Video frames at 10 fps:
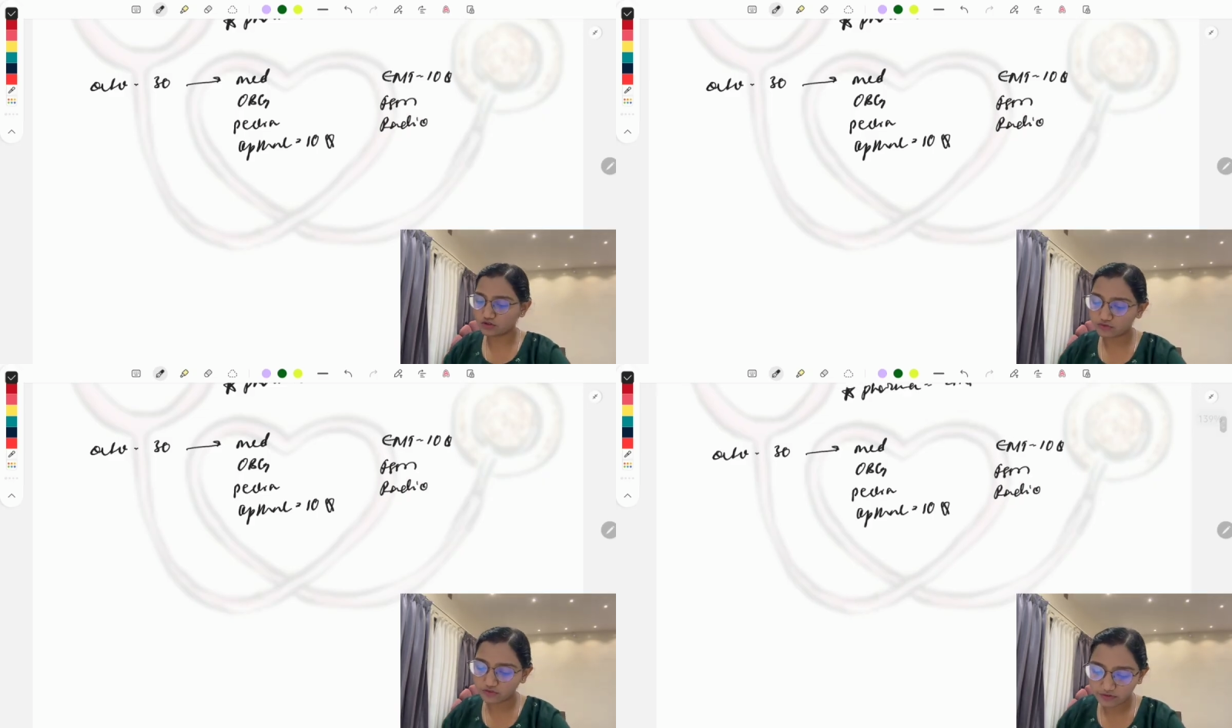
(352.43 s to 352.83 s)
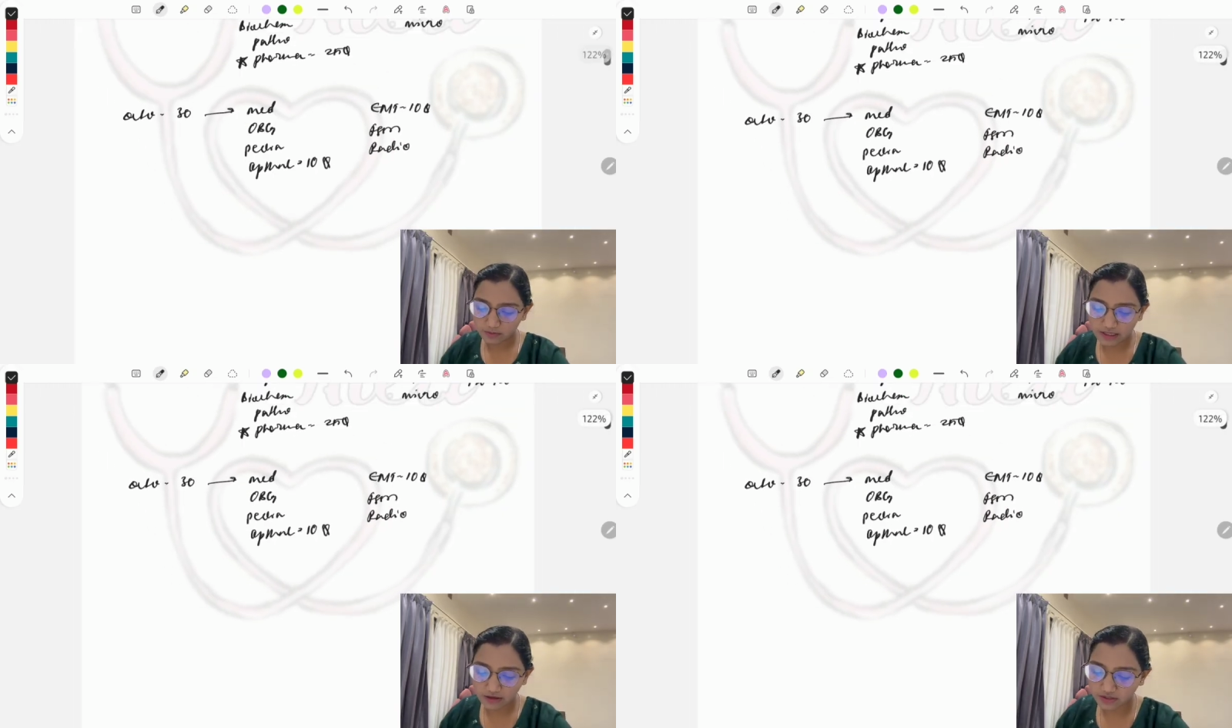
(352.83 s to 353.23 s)
So we will
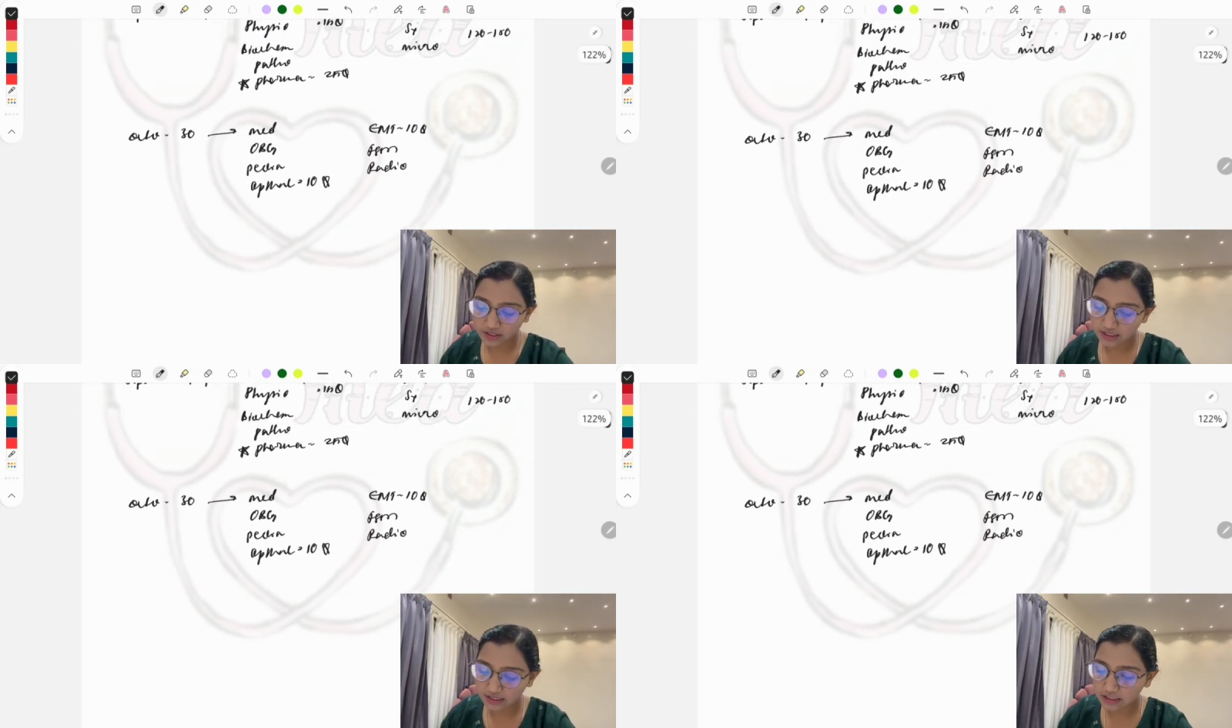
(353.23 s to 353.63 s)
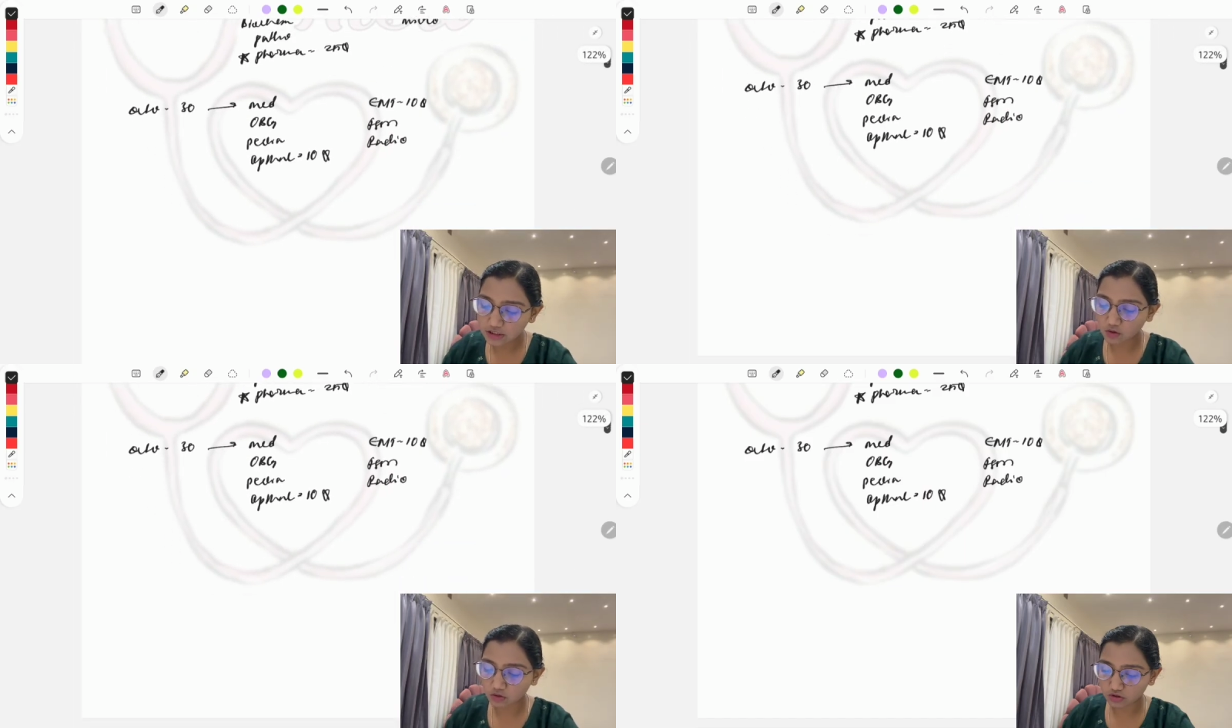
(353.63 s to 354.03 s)
be covering in
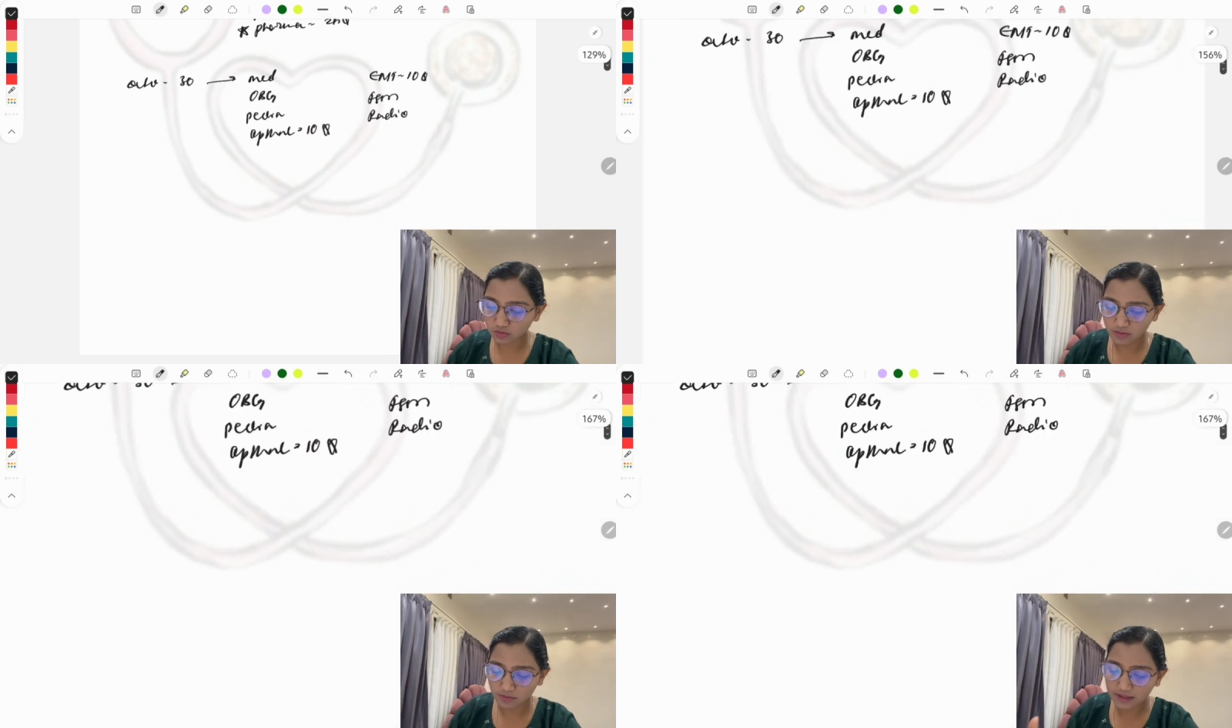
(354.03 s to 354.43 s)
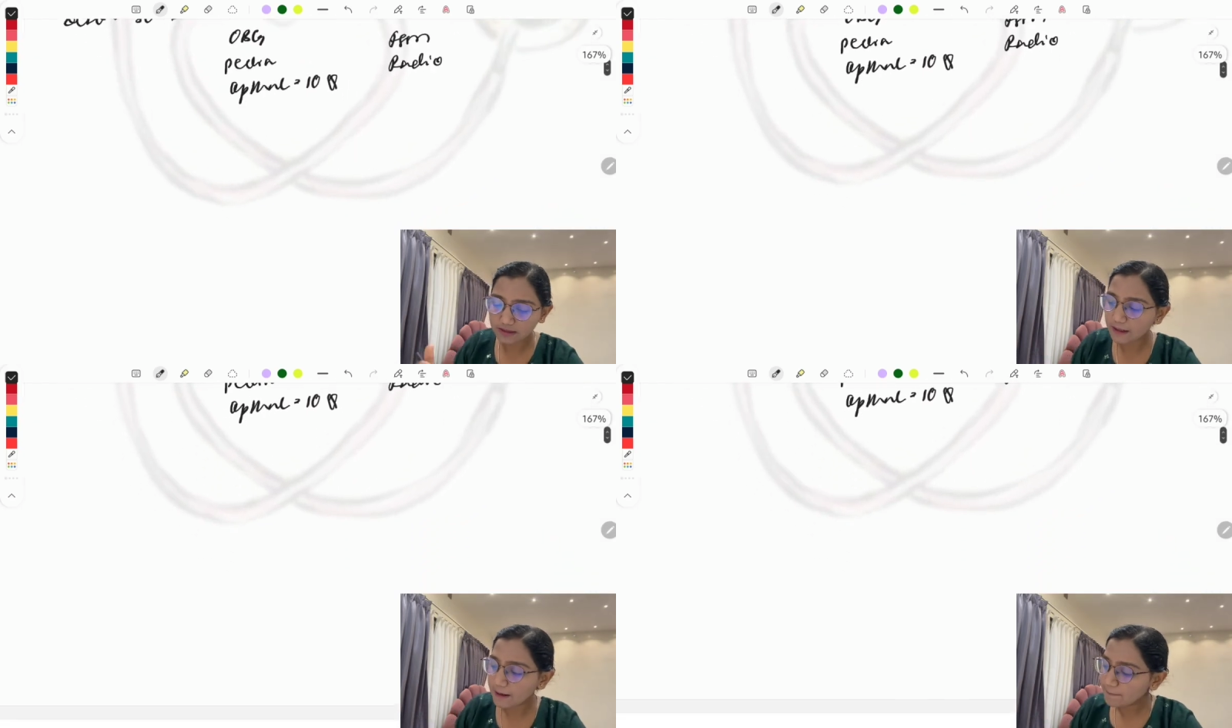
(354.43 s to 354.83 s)
this October month.